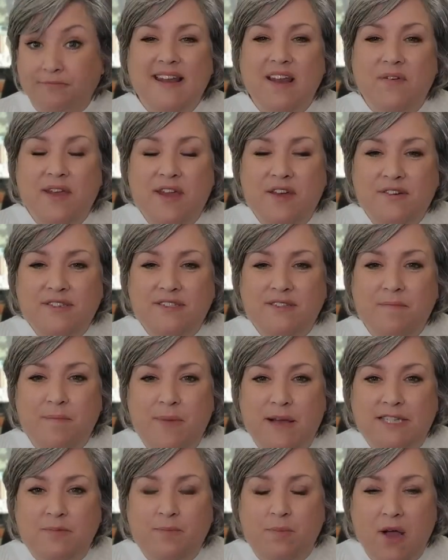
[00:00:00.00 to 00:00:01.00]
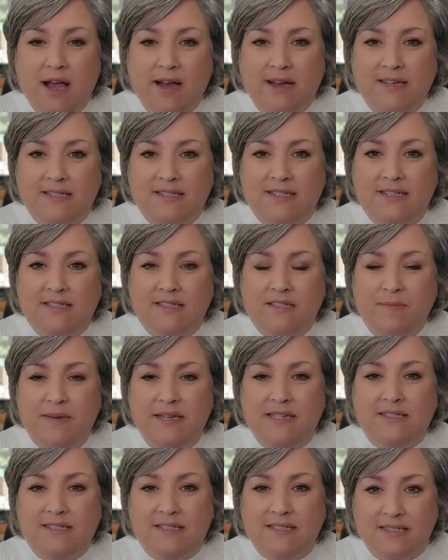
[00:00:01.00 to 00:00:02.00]
Now, here are some best practices to
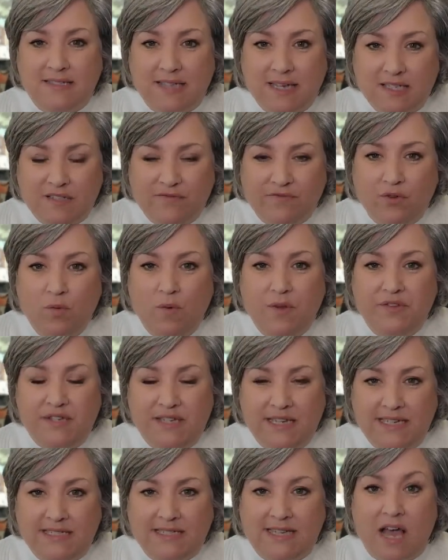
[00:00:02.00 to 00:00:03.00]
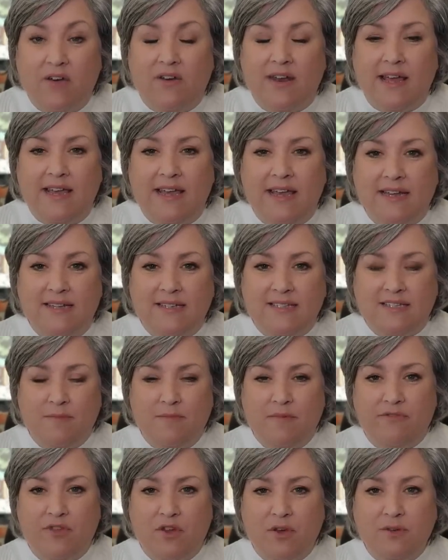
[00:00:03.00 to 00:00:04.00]
be successful with DScout and get to
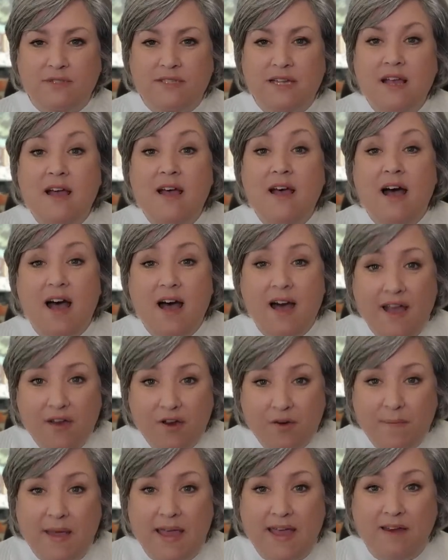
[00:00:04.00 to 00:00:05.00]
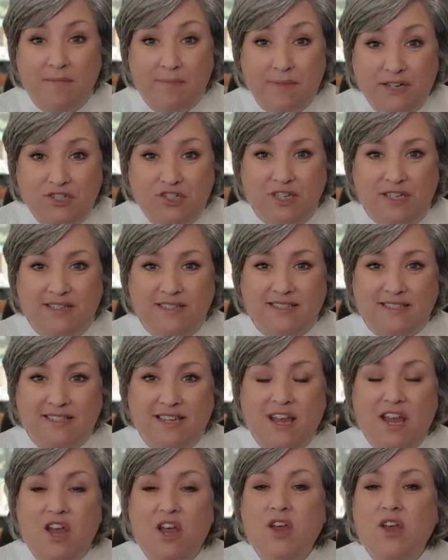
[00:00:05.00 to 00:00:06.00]
some of those higher paying
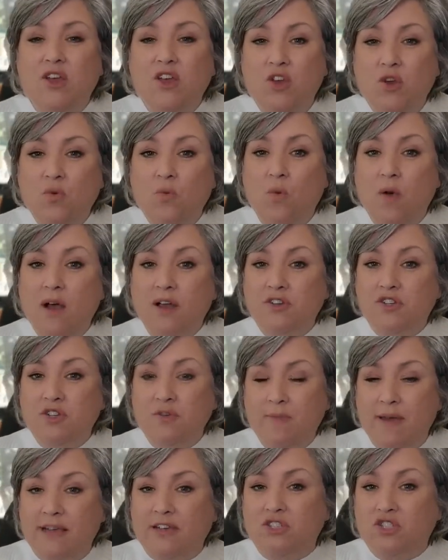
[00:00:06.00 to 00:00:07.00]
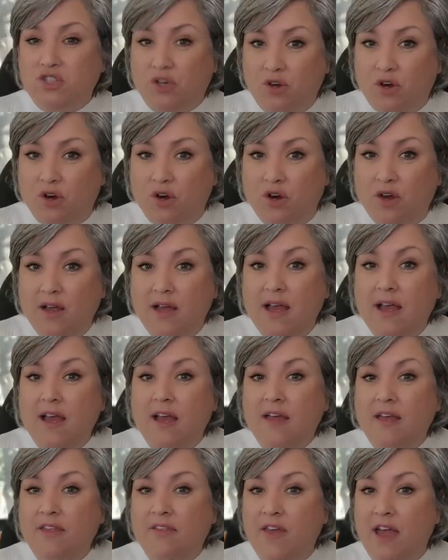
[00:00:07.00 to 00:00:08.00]
missions. You want to make sure
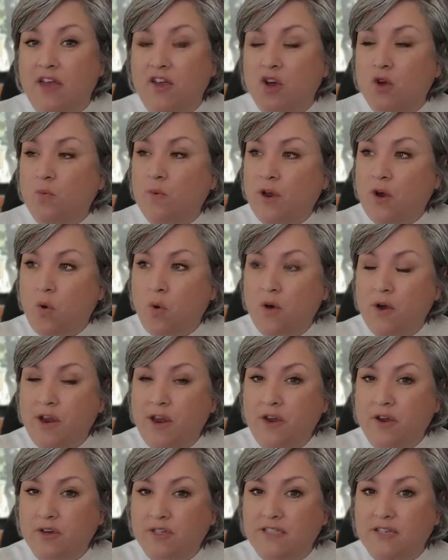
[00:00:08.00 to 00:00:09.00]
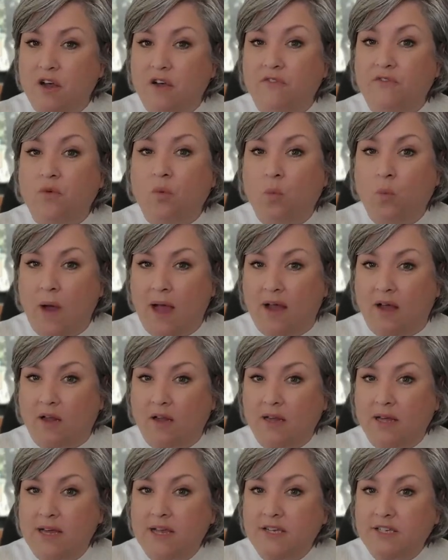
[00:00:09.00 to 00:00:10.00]
that you're recording yourself
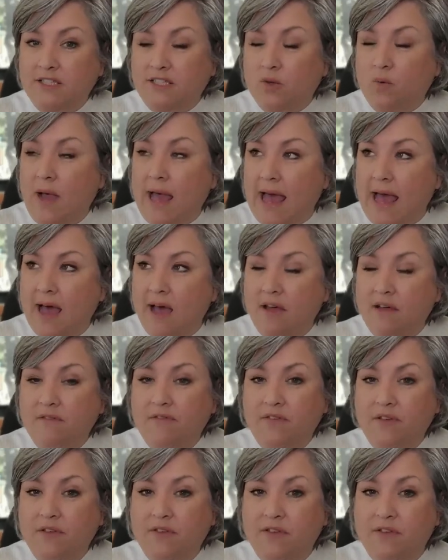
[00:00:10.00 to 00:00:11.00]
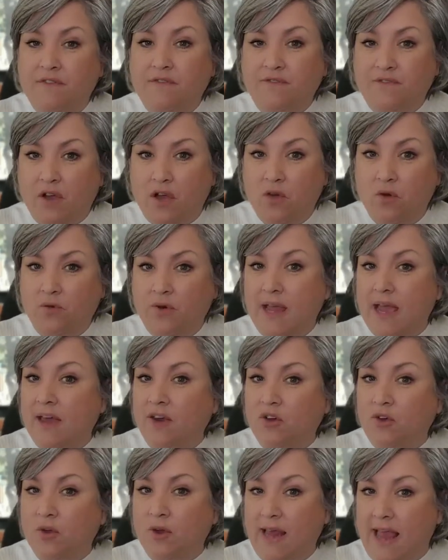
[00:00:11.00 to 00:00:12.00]
well. So have the phone
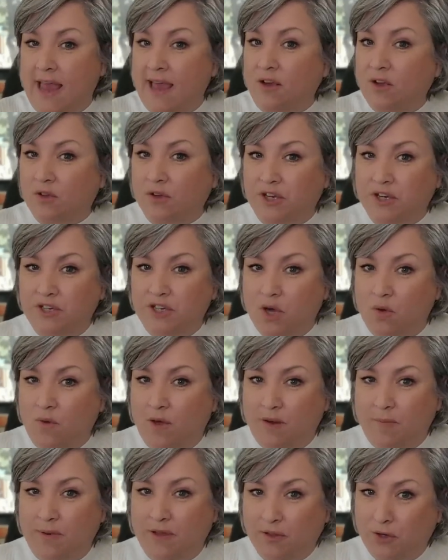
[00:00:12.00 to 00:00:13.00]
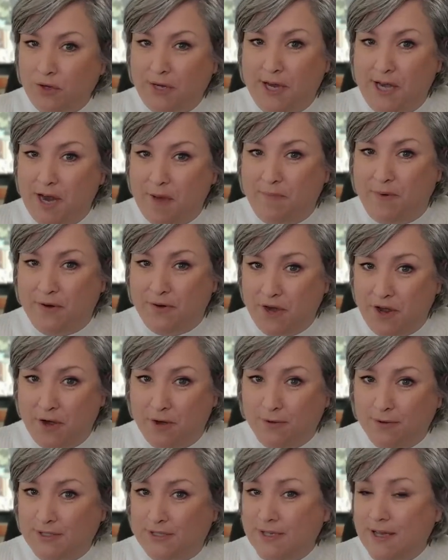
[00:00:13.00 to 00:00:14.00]
at a good angle. You don't want to be looking up your
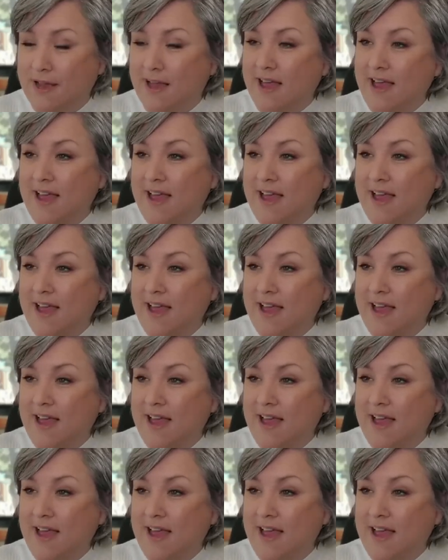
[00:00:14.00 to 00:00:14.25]
nose.